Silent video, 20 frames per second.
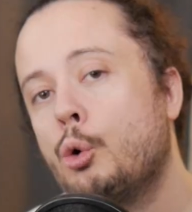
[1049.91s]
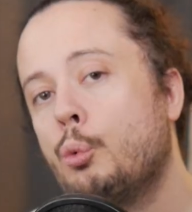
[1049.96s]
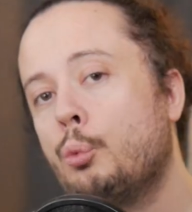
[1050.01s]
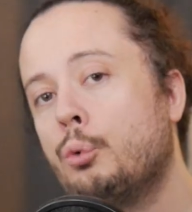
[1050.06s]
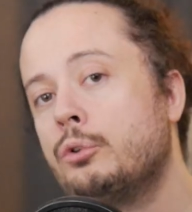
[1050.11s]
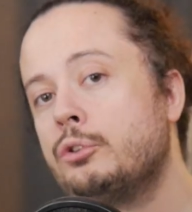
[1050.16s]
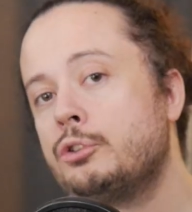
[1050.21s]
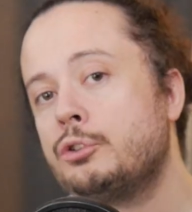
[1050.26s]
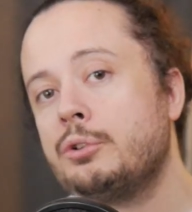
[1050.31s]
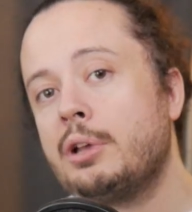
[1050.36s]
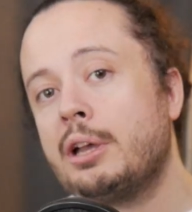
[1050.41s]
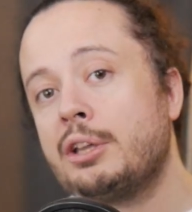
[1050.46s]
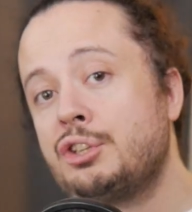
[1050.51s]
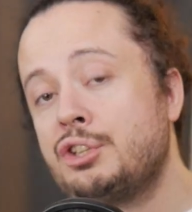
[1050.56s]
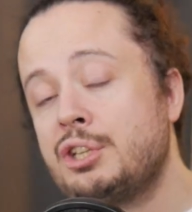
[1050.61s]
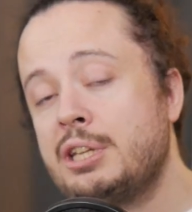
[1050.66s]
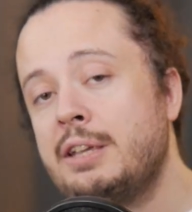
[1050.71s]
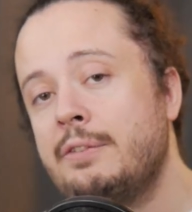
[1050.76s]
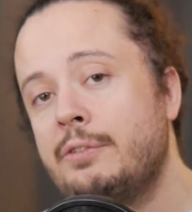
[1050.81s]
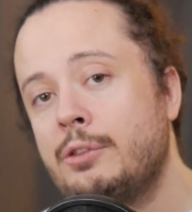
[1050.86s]
Once you
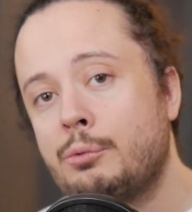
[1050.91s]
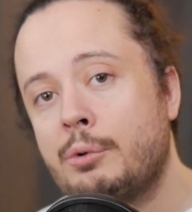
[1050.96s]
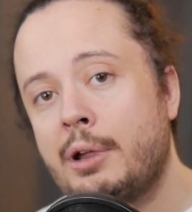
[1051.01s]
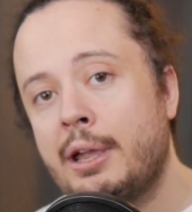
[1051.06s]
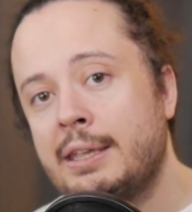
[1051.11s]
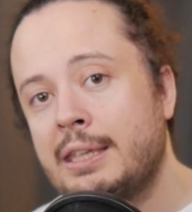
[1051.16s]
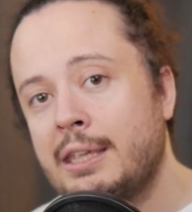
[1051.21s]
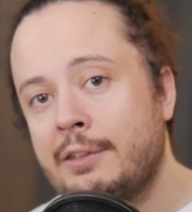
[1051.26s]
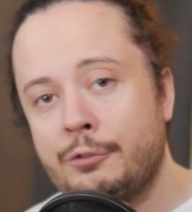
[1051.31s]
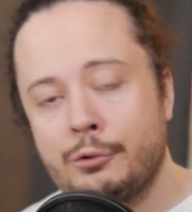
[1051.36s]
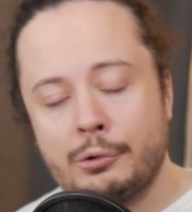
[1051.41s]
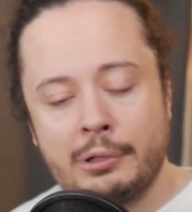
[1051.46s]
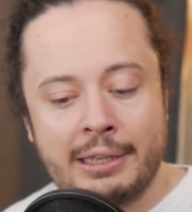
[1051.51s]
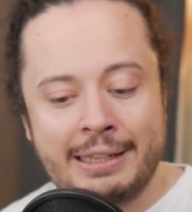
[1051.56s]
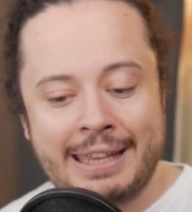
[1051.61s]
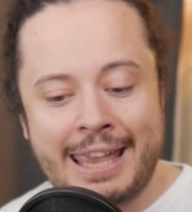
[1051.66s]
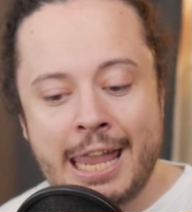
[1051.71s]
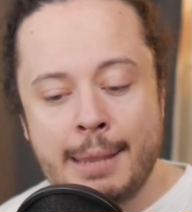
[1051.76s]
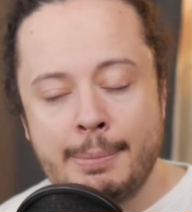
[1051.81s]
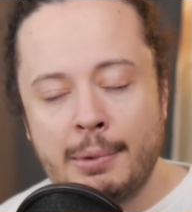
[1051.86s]
achieve the rank, if you're
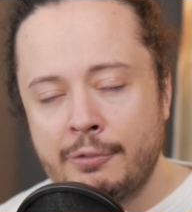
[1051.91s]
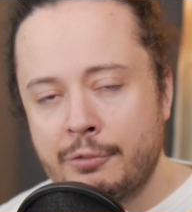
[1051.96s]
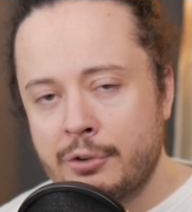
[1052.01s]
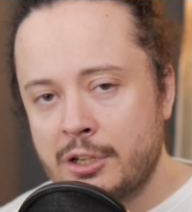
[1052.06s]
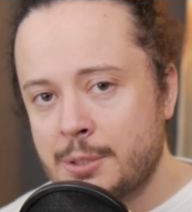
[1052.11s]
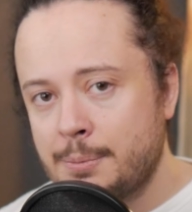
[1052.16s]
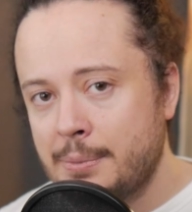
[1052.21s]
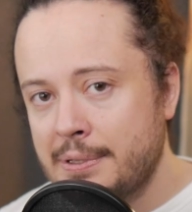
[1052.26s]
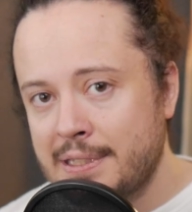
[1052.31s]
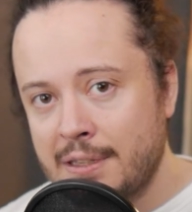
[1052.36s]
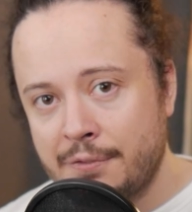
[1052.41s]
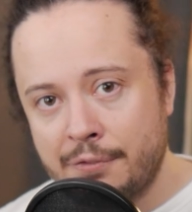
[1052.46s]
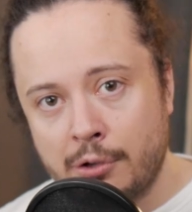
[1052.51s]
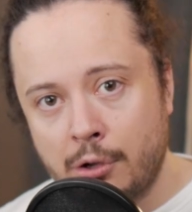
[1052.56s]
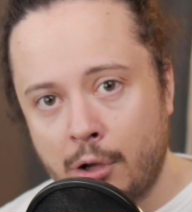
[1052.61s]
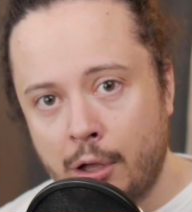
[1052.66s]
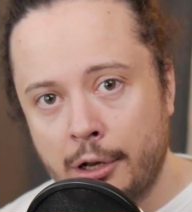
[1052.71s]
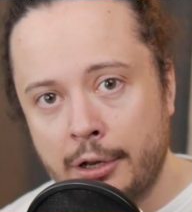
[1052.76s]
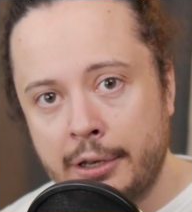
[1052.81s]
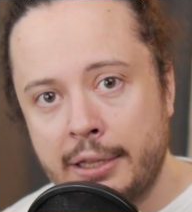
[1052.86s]
like aiming for a specific
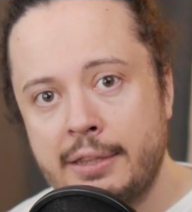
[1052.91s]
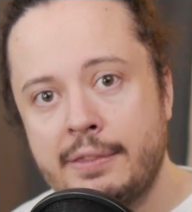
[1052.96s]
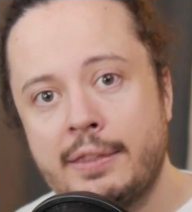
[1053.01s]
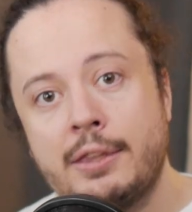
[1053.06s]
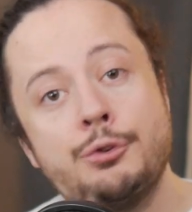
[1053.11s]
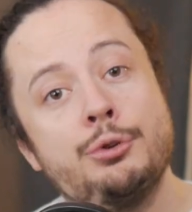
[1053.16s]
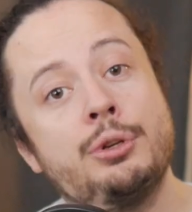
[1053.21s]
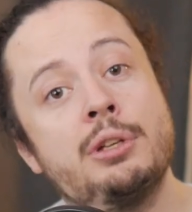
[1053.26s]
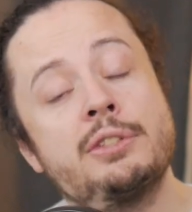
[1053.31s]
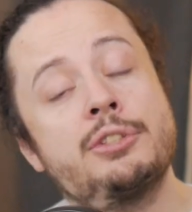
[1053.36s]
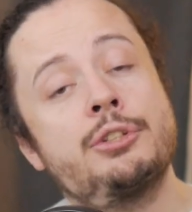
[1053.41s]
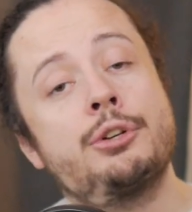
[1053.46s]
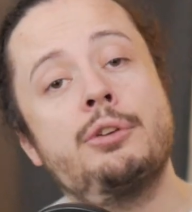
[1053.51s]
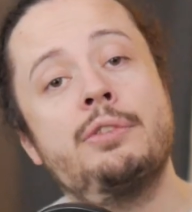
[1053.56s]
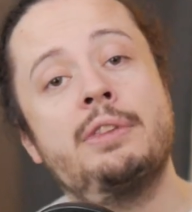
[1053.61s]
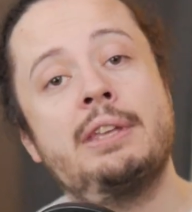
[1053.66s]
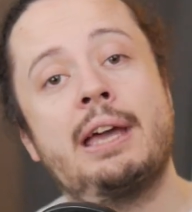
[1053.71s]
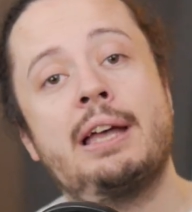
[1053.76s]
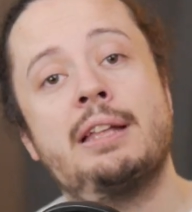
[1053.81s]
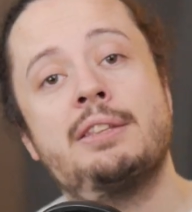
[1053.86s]
holiday, then you can
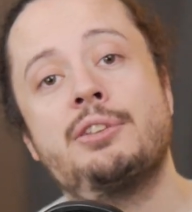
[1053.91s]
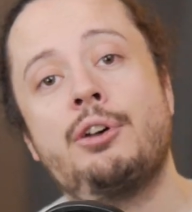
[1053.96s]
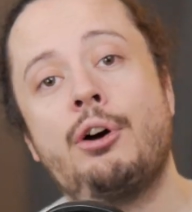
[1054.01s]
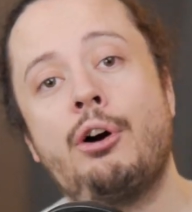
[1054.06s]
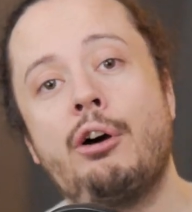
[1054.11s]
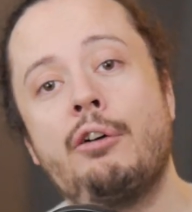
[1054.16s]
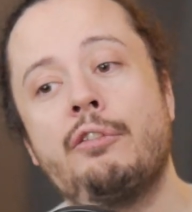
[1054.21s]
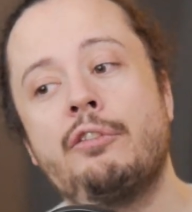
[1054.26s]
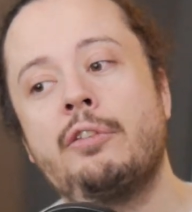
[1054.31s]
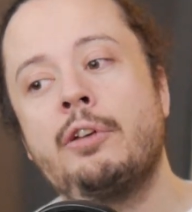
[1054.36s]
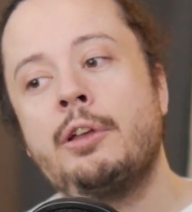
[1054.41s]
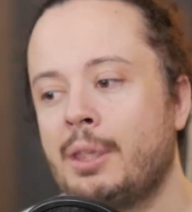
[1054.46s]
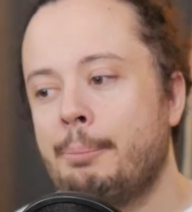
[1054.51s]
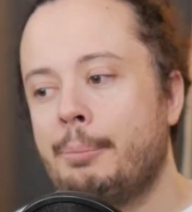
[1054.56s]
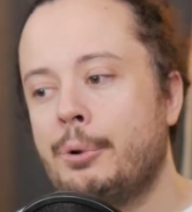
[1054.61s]
turn the ads off.